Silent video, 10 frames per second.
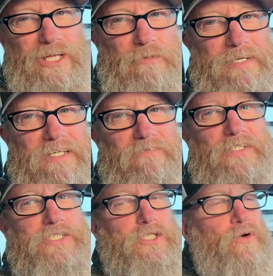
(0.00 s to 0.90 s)
little bit
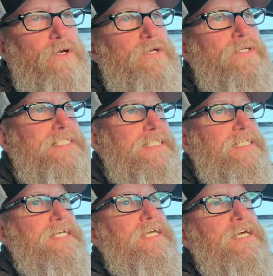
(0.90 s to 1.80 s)
different story. We
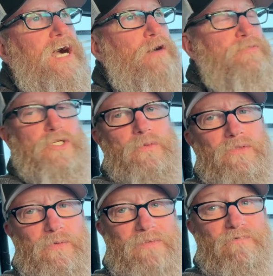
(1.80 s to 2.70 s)
see 2
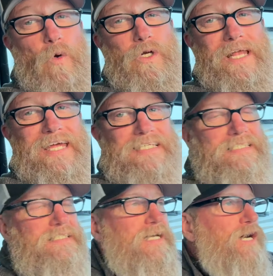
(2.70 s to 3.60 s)
and 3, 4 lanes.